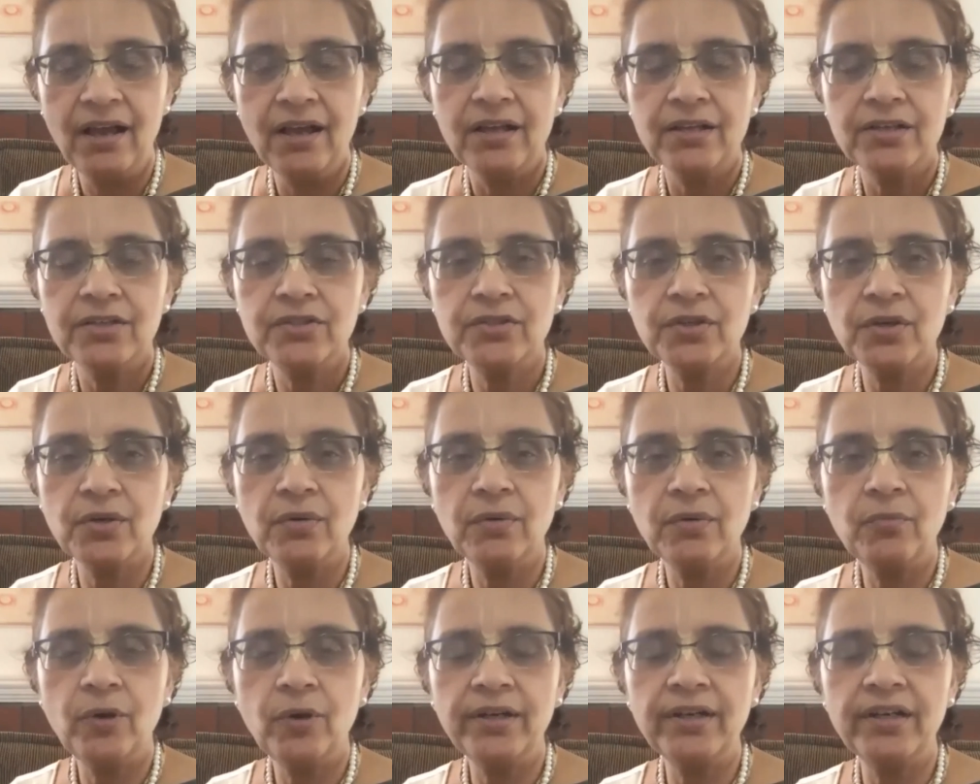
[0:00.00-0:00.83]
So
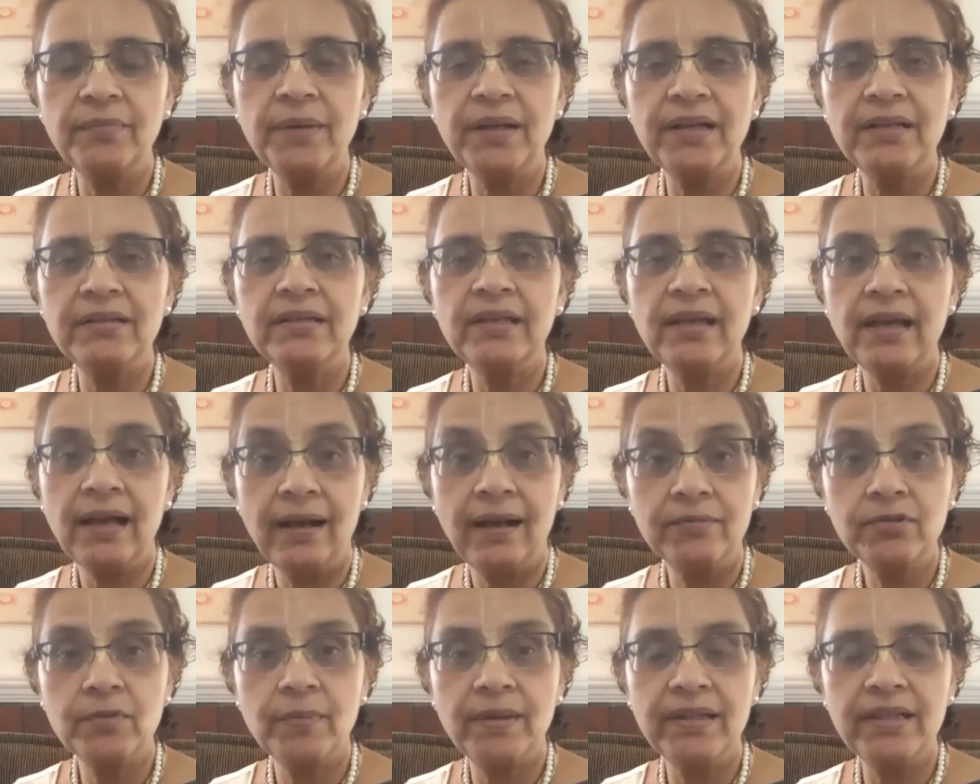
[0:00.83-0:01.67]
what did you,
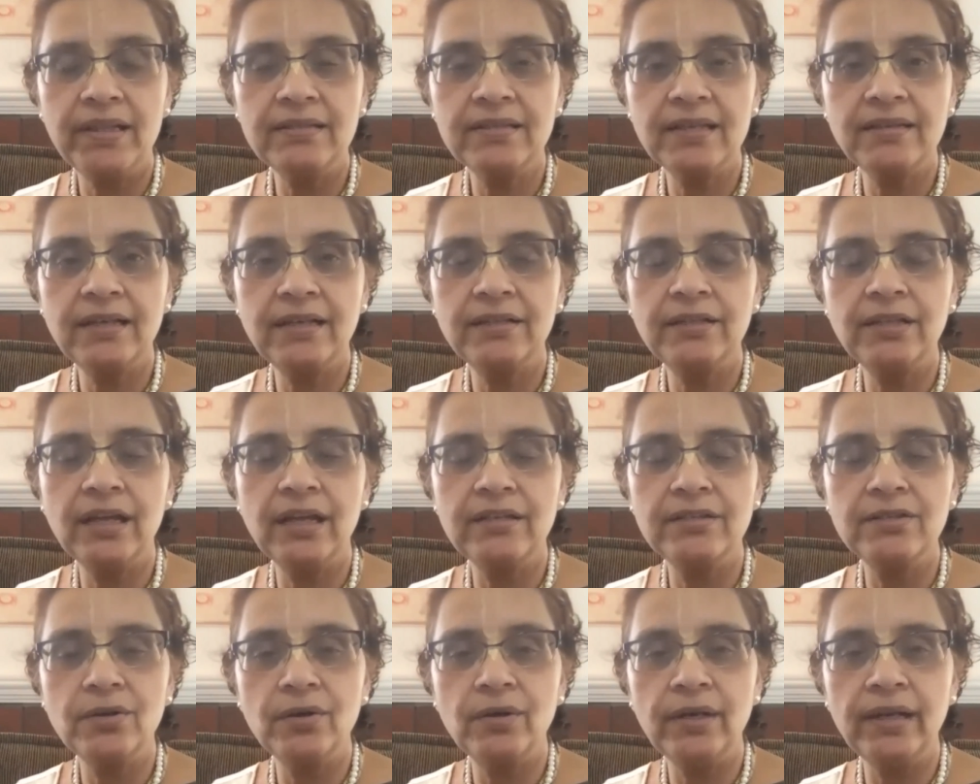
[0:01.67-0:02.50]
so when they say that
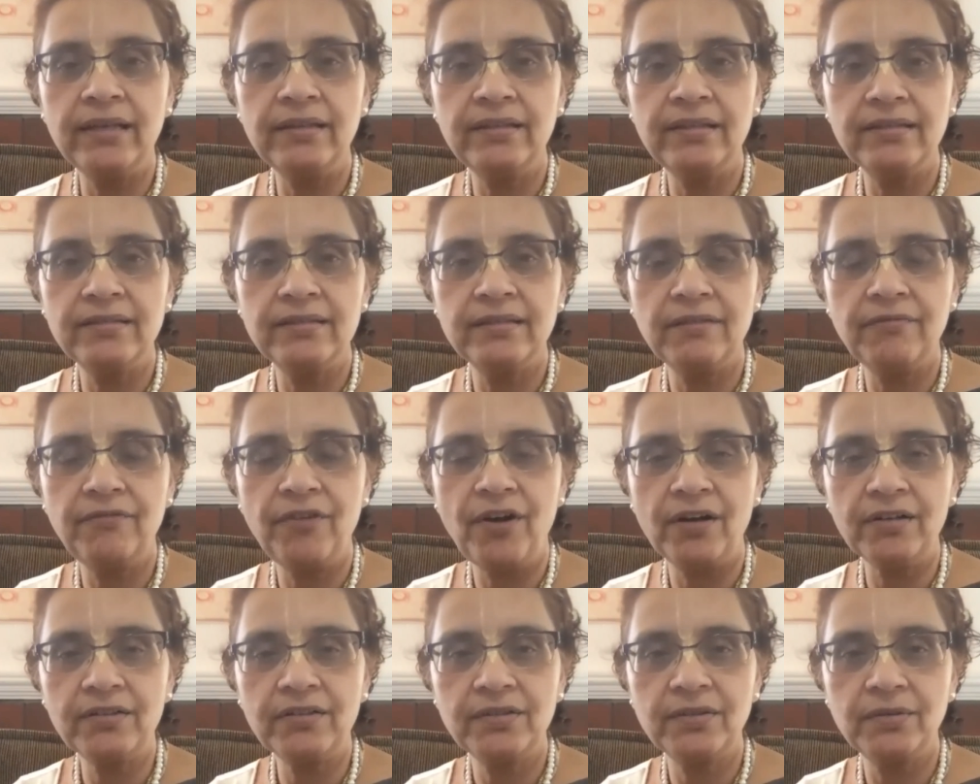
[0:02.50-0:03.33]
there's no atheist in the
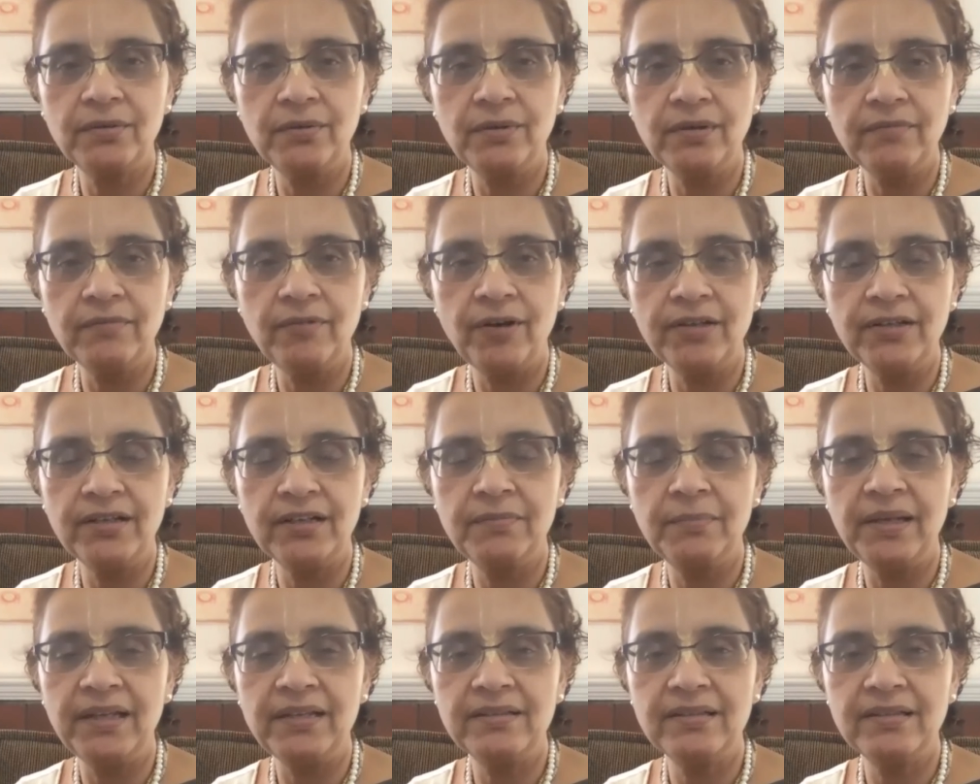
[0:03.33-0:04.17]
foxhole, what it
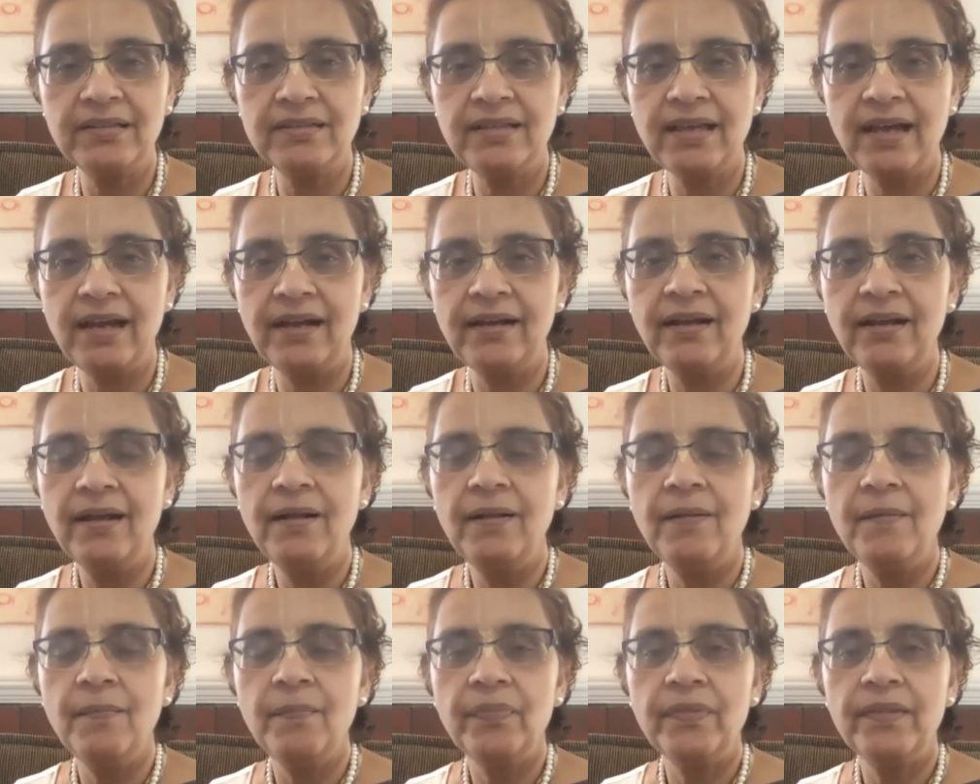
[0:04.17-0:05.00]
means is that
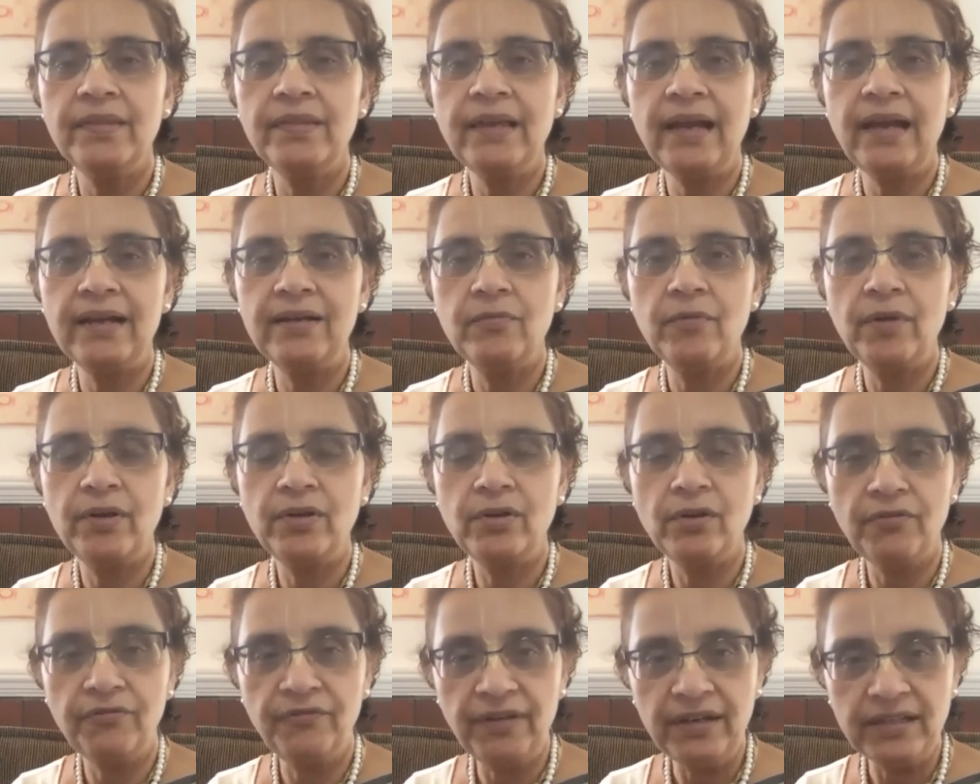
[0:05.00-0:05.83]
when
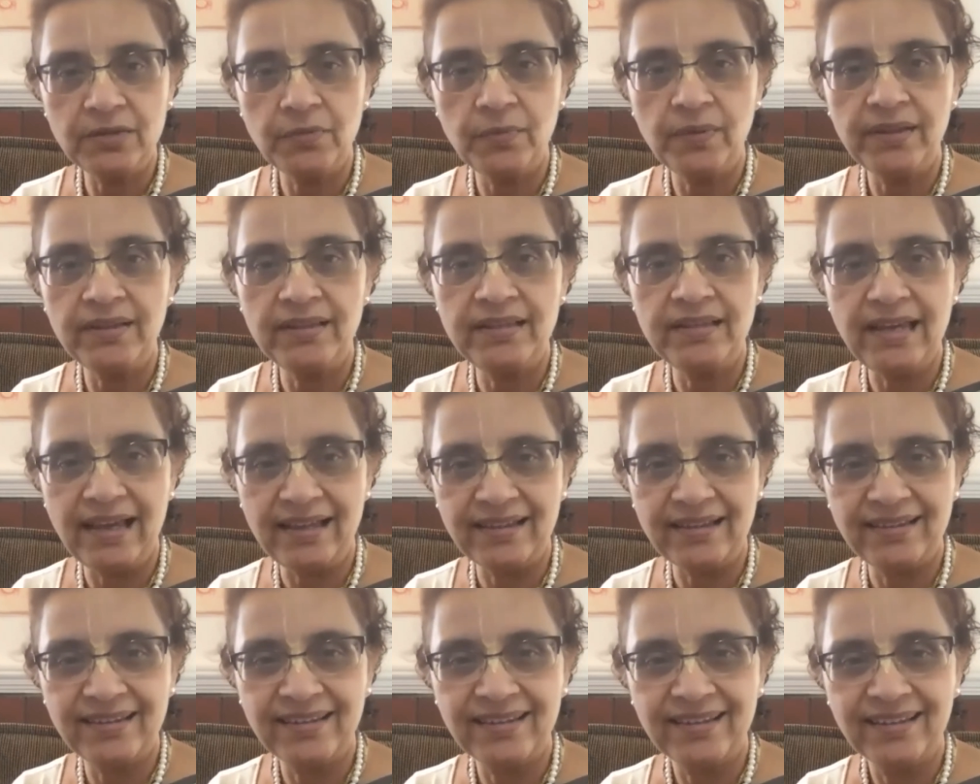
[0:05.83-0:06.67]
you're faced with
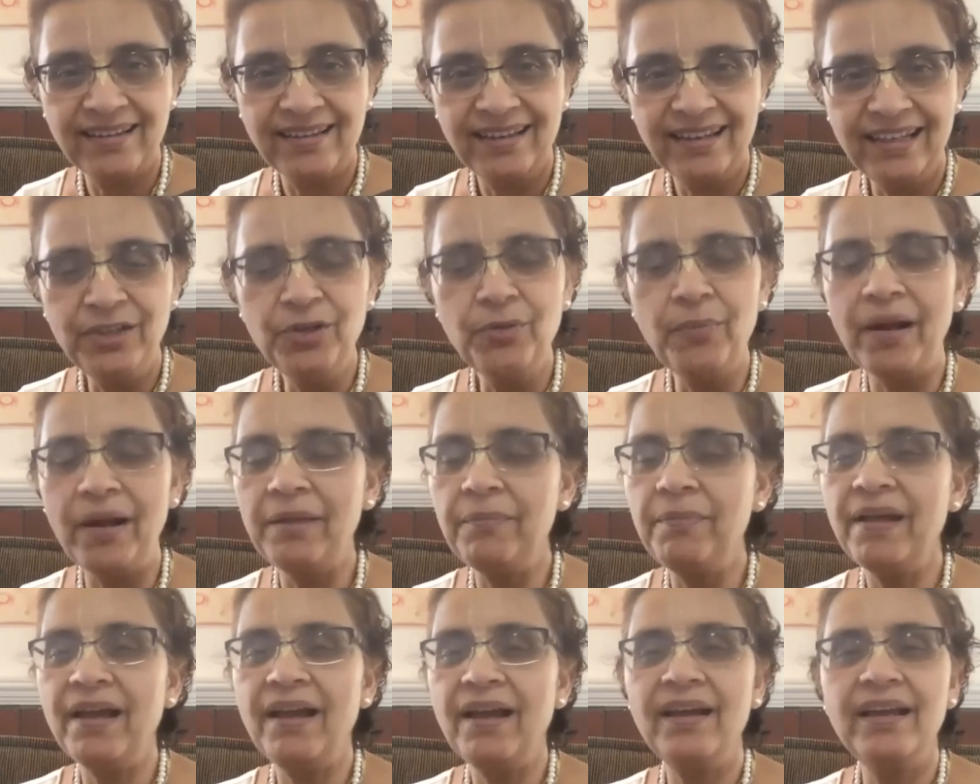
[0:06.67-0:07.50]
death, you might
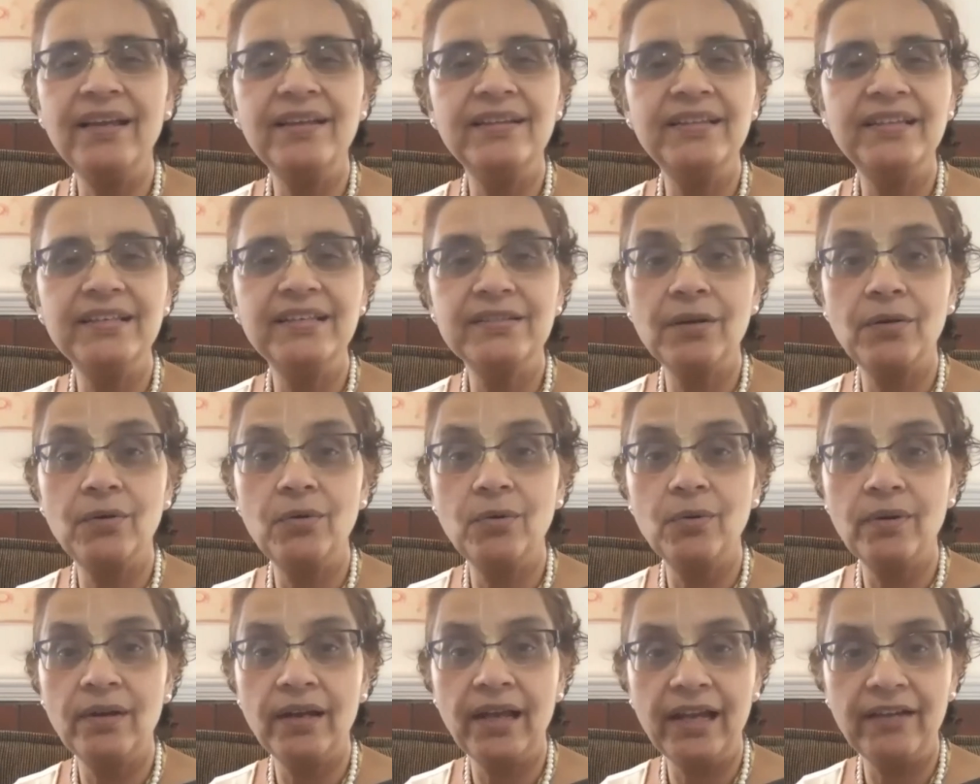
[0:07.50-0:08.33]
be an atheist the
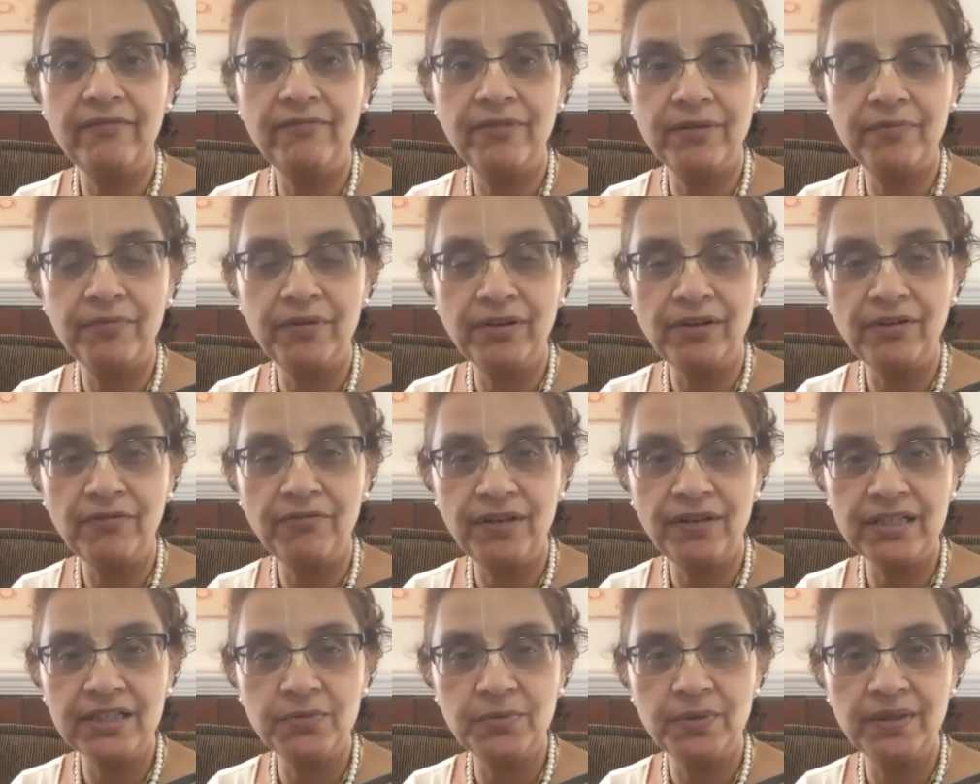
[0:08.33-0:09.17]
whole life, but when you're
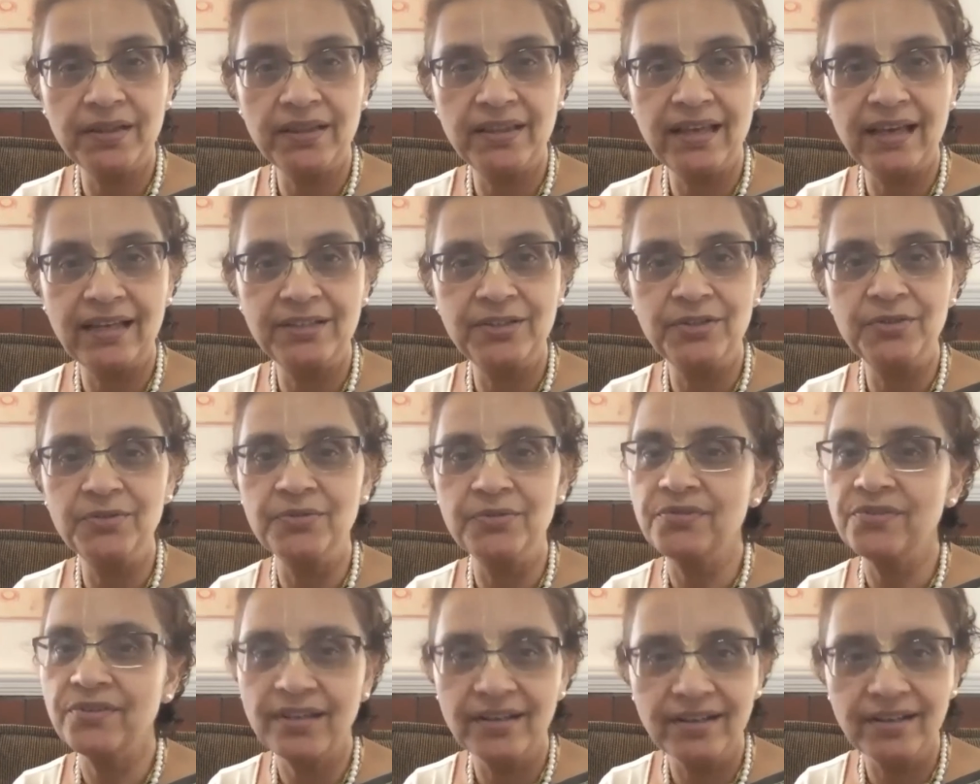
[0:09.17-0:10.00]
faced with death, you
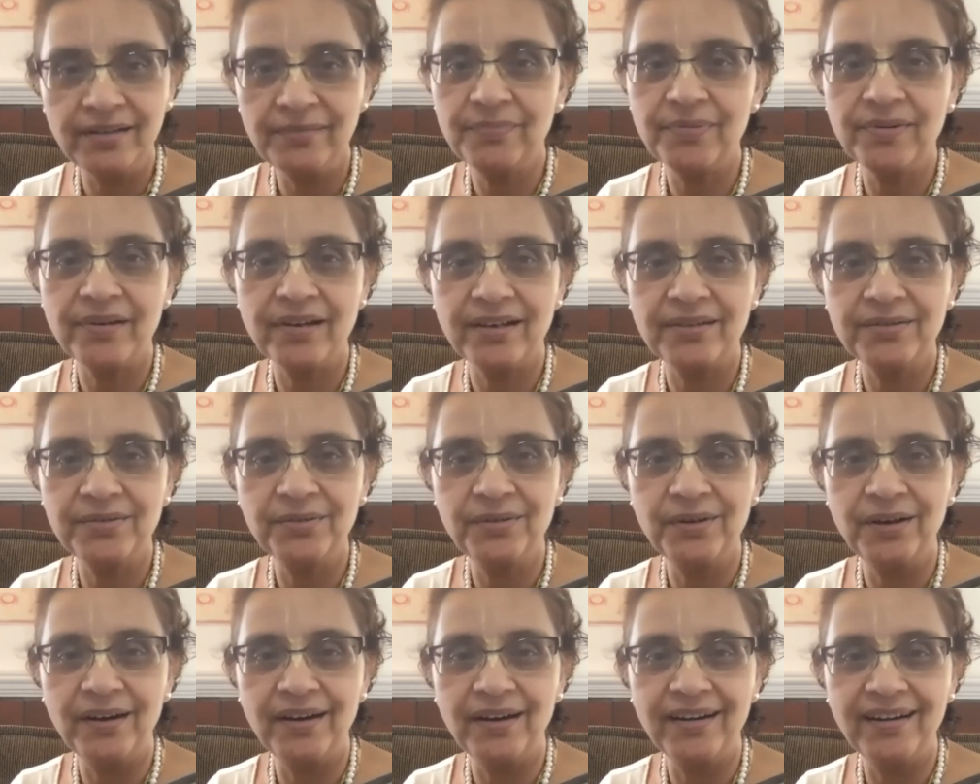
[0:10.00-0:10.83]
really pray to
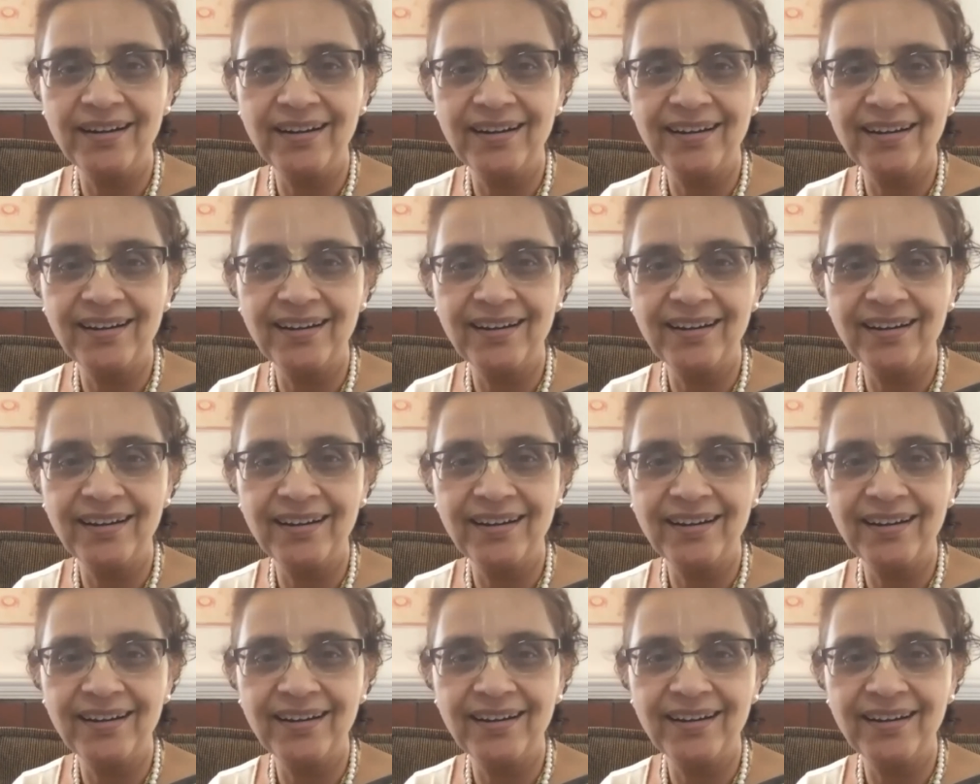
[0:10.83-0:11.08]
God.